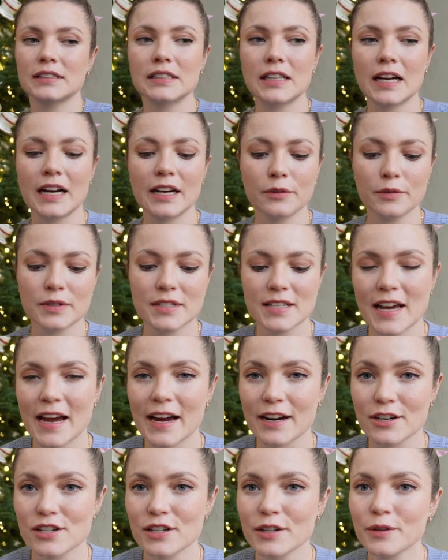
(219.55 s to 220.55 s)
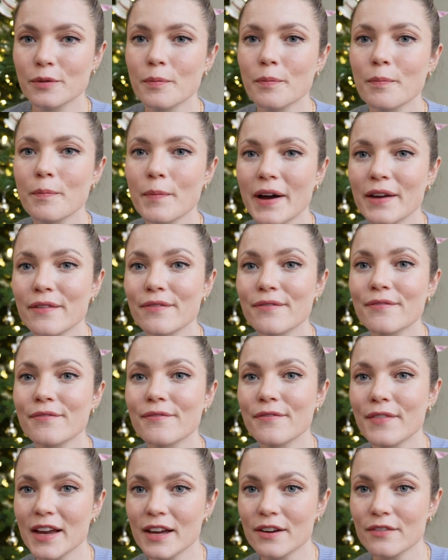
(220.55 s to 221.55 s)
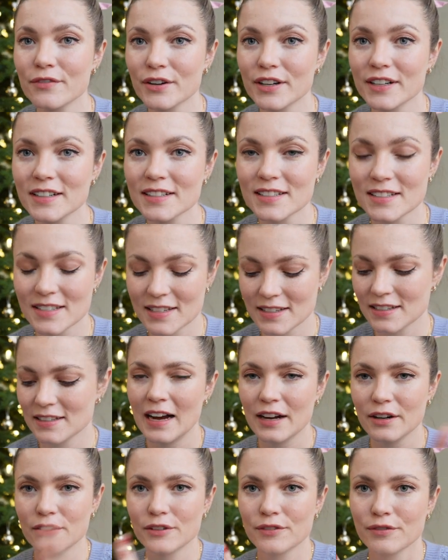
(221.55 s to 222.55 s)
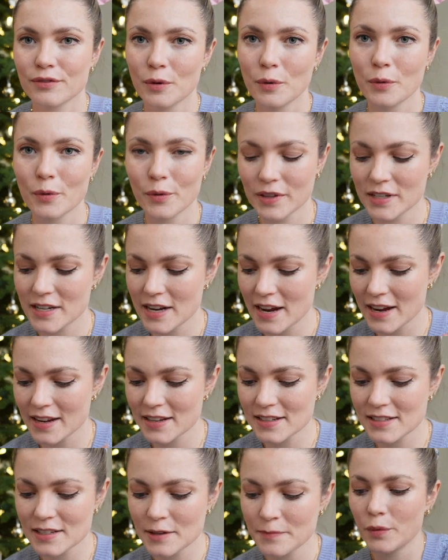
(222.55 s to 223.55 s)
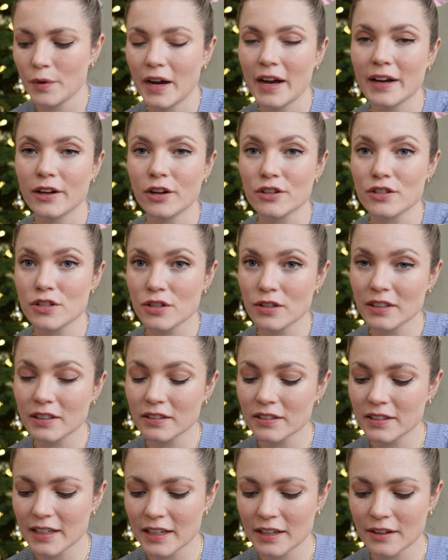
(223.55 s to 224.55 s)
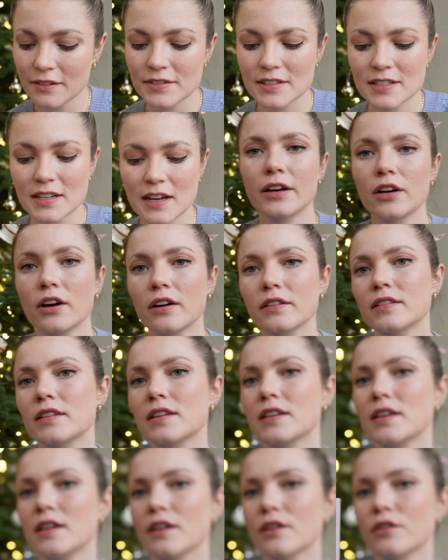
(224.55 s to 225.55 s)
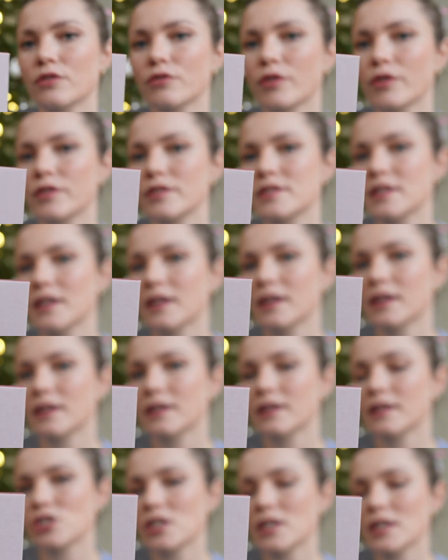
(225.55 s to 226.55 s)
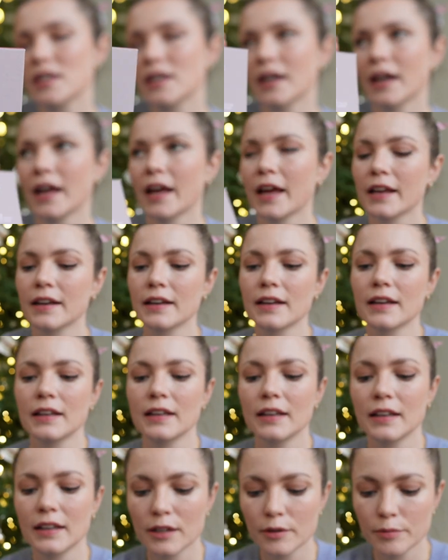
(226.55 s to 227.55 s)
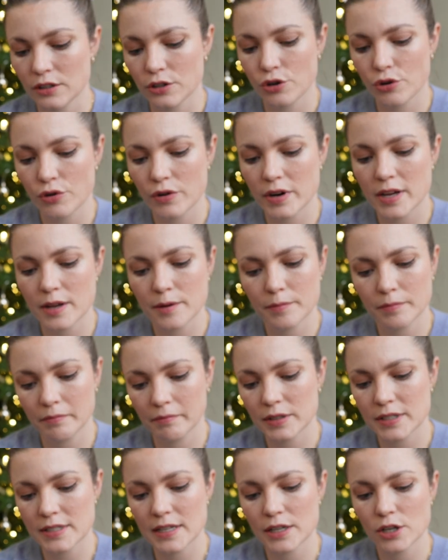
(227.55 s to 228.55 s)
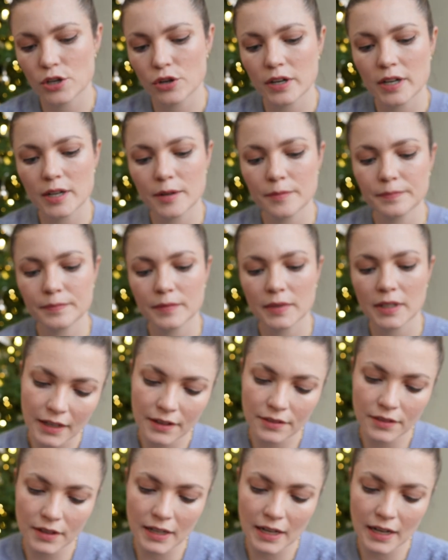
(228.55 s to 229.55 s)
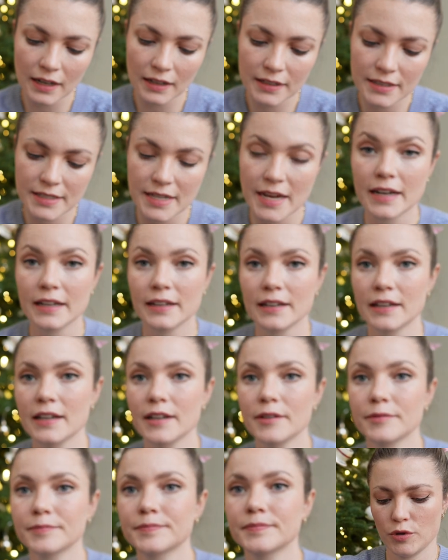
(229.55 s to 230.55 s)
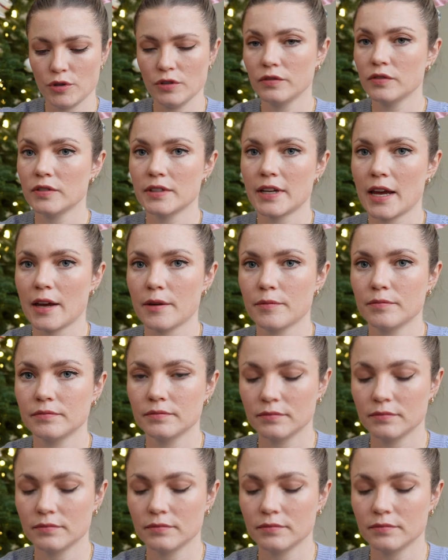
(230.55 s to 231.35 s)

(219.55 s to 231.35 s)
Nine was actually my favorite out of all the days. I got two little gifts. I got the Rose Ink Cheek and Lip Cream. Can I say cream? In the color Daylily. Beautiful name.